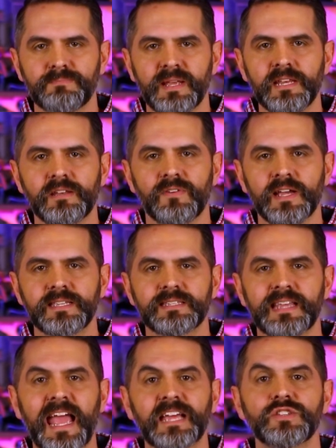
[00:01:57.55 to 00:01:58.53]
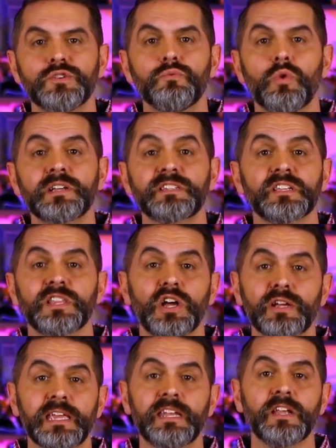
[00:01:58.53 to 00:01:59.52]
as many devices as you want to
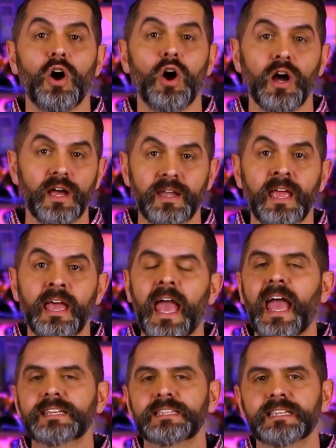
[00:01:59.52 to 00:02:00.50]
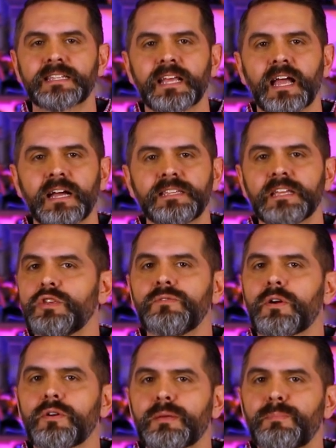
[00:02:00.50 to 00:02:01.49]
log in on. Access the content
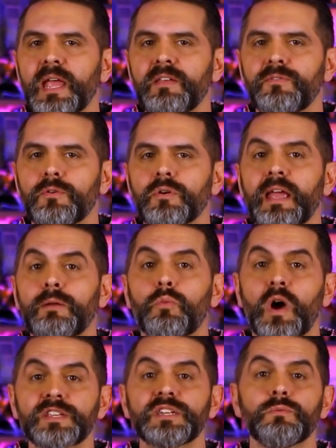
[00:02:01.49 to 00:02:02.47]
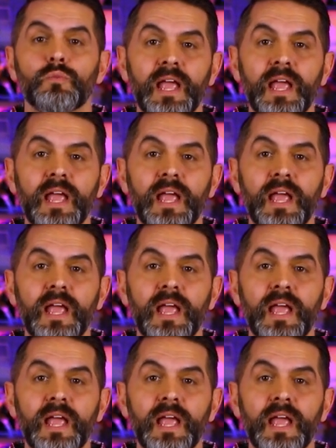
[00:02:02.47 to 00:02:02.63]
you've already paid for and watch it